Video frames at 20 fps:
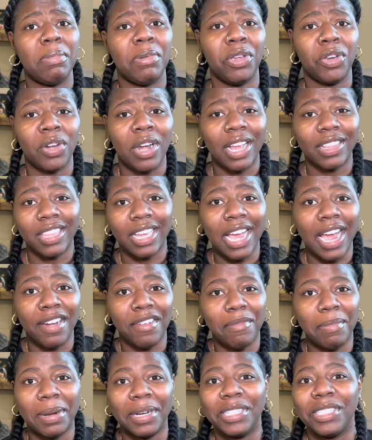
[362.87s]
you're not the kind of
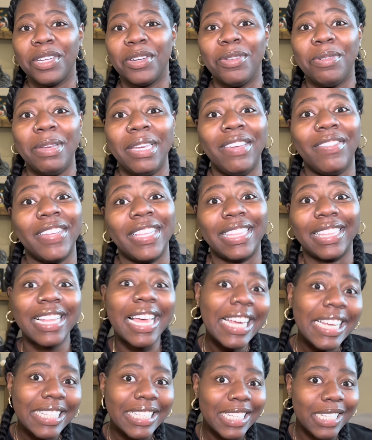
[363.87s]
person who even
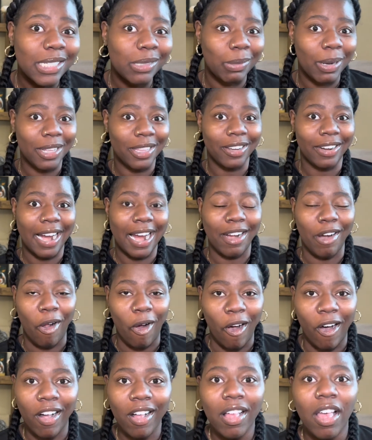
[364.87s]
likes this weather at
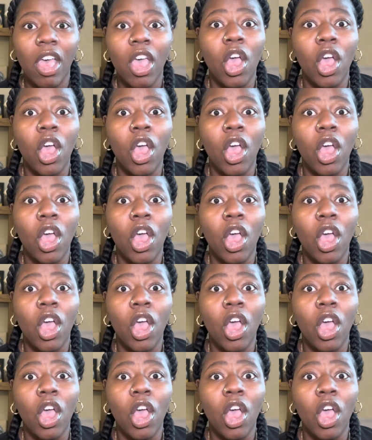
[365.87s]
all.